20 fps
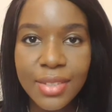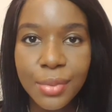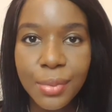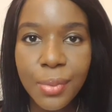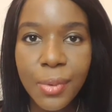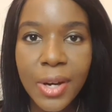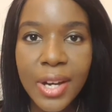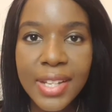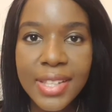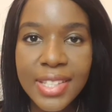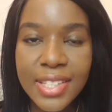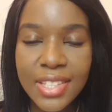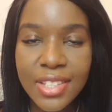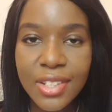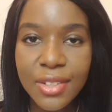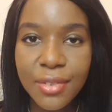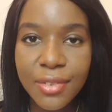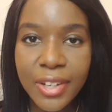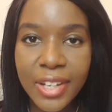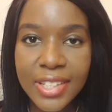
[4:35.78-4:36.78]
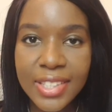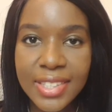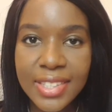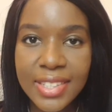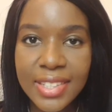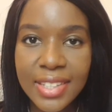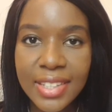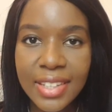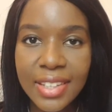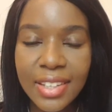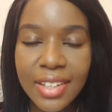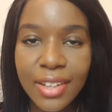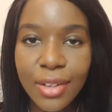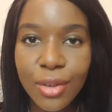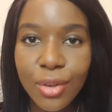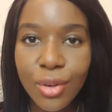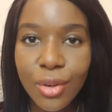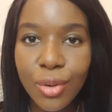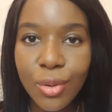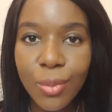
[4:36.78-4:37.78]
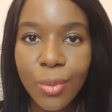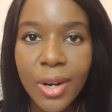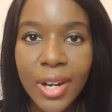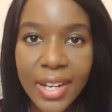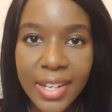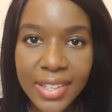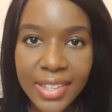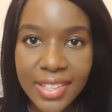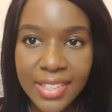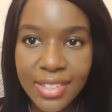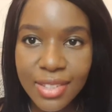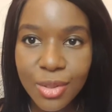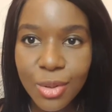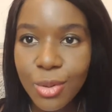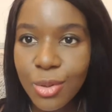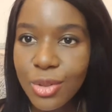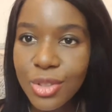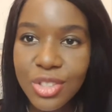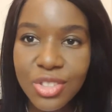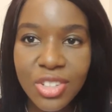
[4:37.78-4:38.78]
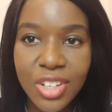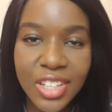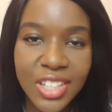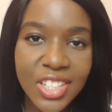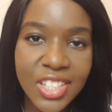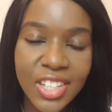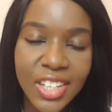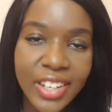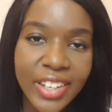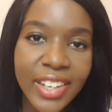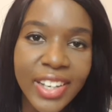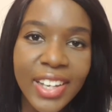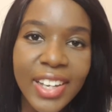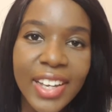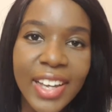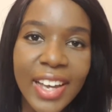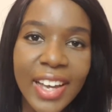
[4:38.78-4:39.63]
why this university or why this course structure,